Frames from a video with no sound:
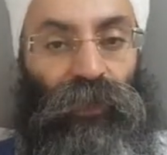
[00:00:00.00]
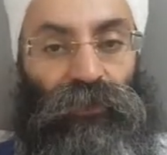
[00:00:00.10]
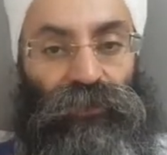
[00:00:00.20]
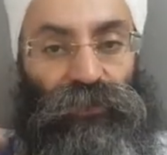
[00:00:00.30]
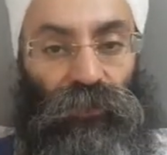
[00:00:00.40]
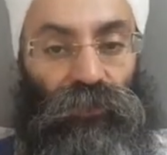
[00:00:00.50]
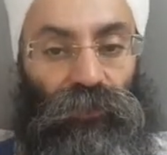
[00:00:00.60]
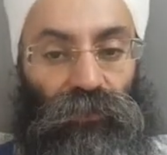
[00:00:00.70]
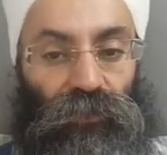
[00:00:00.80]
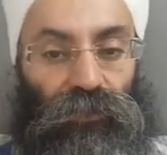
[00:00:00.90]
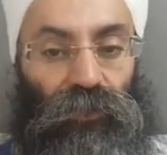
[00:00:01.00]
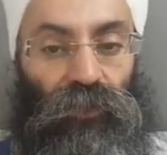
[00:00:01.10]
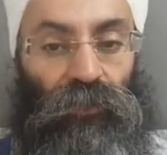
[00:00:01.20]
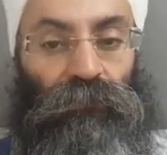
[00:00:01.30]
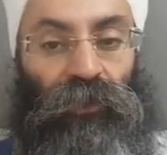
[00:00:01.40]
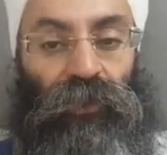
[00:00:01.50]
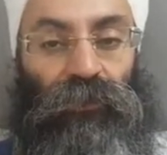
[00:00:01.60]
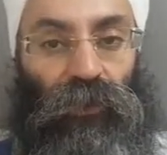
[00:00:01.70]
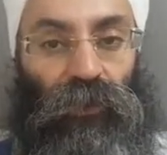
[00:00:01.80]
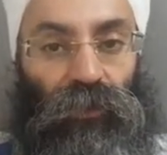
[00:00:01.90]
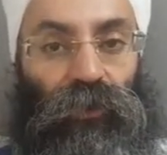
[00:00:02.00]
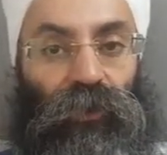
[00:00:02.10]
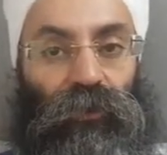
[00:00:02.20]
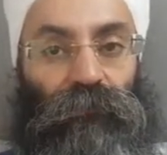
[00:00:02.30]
Sagal kata meh taga.